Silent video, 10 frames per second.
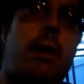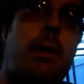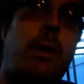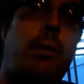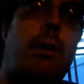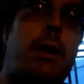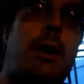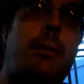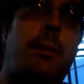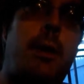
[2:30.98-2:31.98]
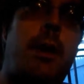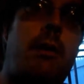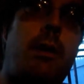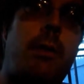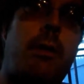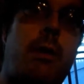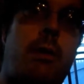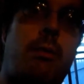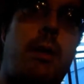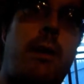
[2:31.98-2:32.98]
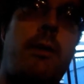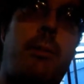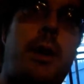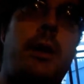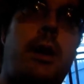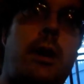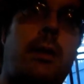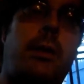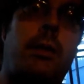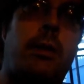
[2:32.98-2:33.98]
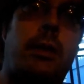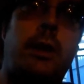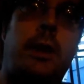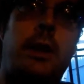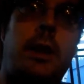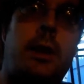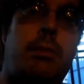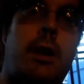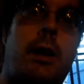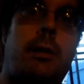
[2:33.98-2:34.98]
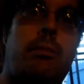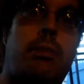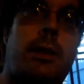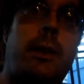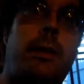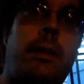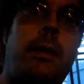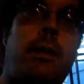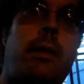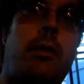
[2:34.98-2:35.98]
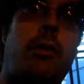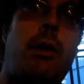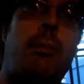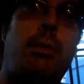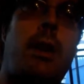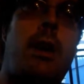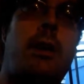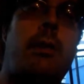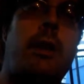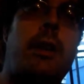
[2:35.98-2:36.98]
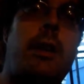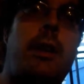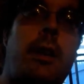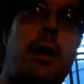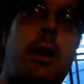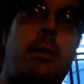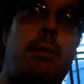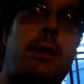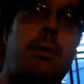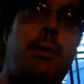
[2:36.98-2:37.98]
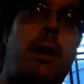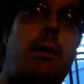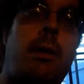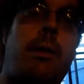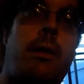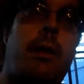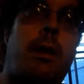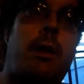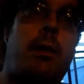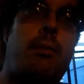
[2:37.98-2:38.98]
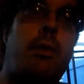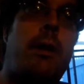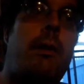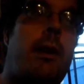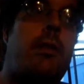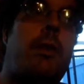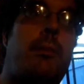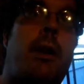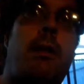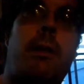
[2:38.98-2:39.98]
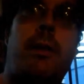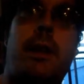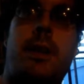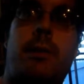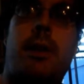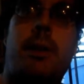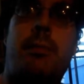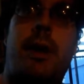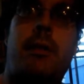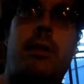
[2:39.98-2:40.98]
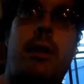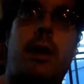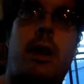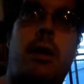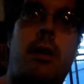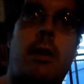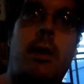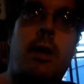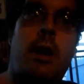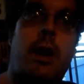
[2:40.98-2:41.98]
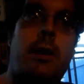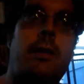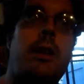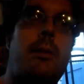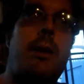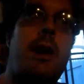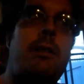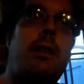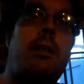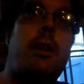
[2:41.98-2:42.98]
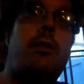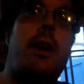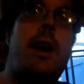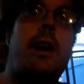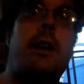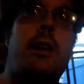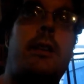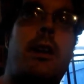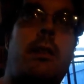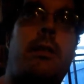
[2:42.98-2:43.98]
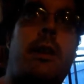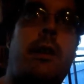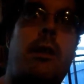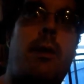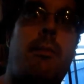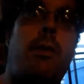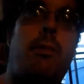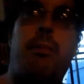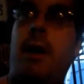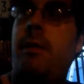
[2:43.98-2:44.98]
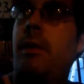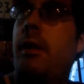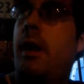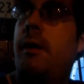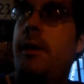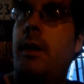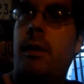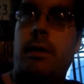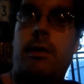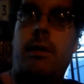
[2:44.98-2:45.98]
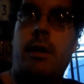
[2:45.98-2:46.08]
or just work on my mowers or play with my dogs. But this is just a short blog. We're going to put the mowers, rearrange the mowers and get the workbench in here. I'm just going to basically drag it in here and set it up. It's basically heavy. It's